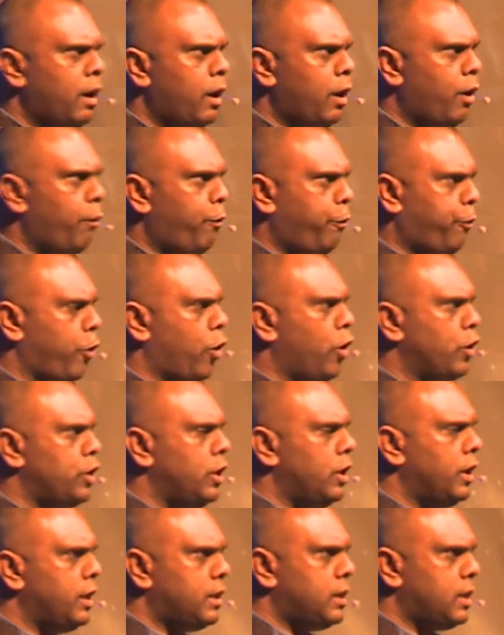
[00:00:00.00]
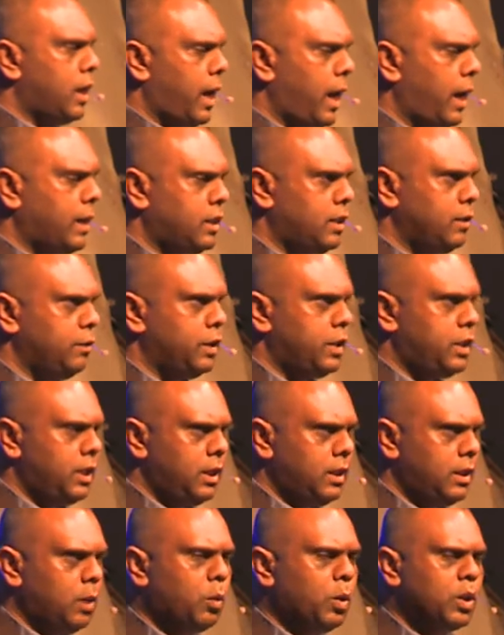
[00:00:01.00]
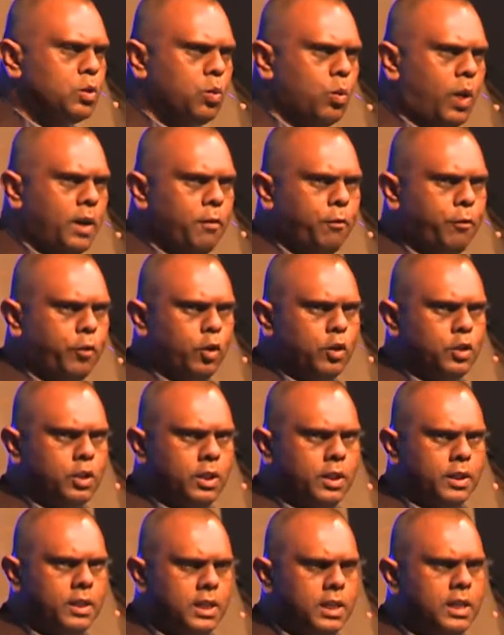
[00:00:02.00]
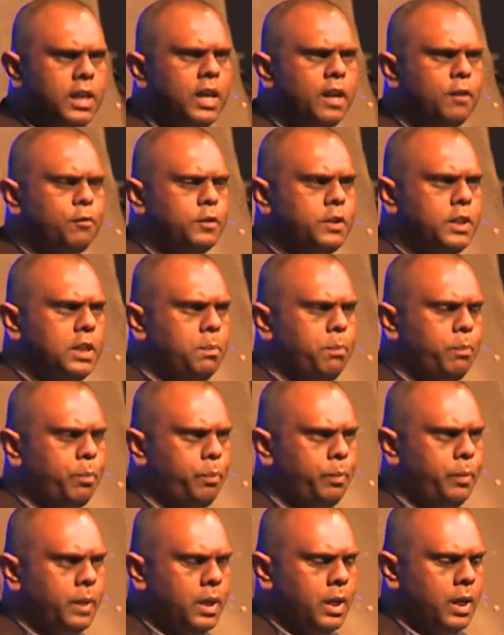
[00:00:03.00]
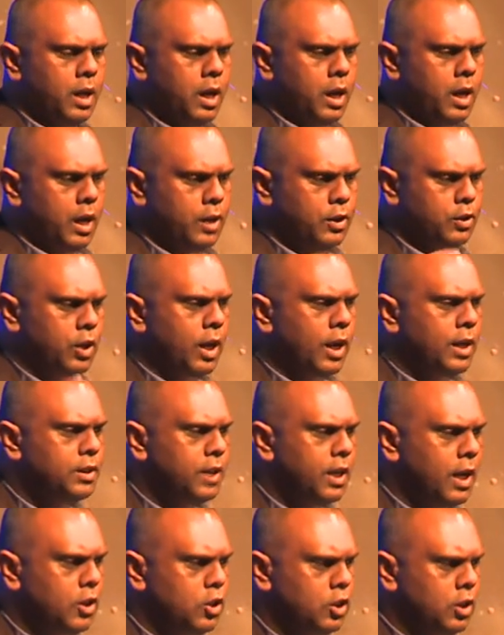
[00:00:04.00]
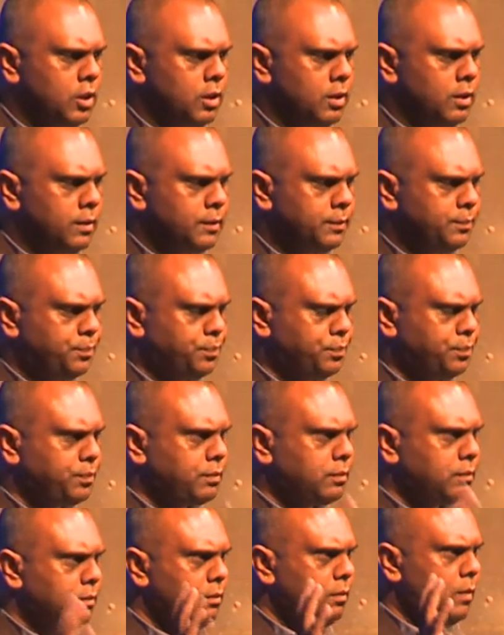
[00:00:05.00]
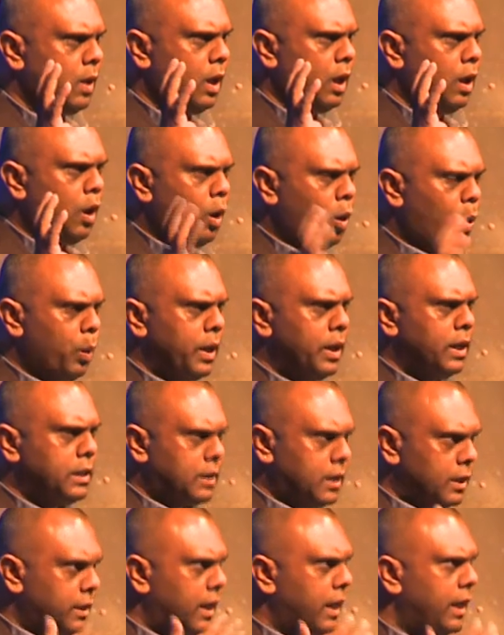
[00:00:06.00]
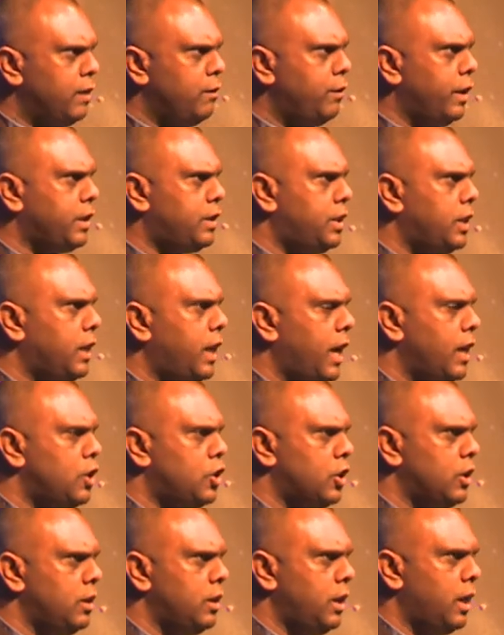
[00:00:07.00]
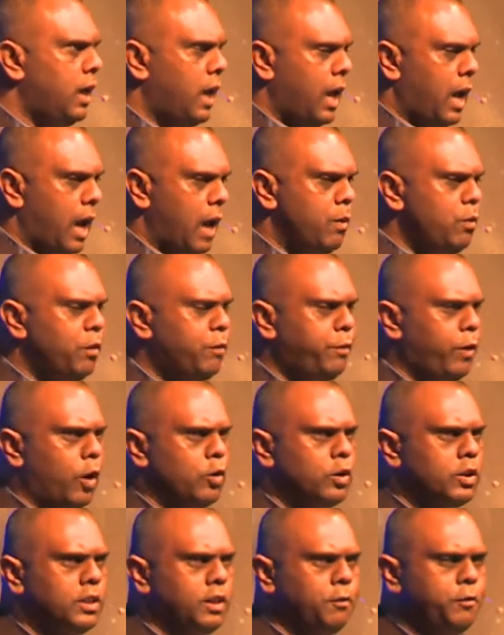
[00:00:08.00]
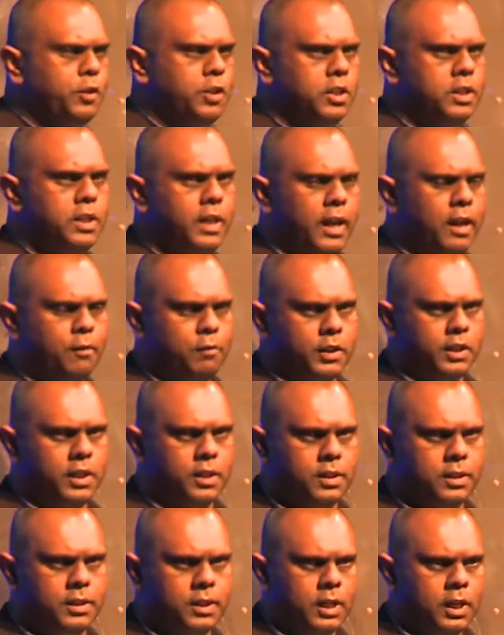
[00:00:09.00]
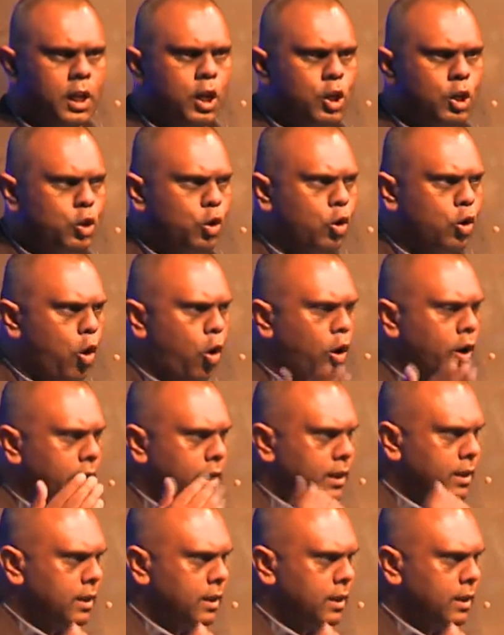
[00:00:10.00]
fraudulent activity. There was one fraudulent EFT transaction. We did the investigation, and we found sufficient evidence to call in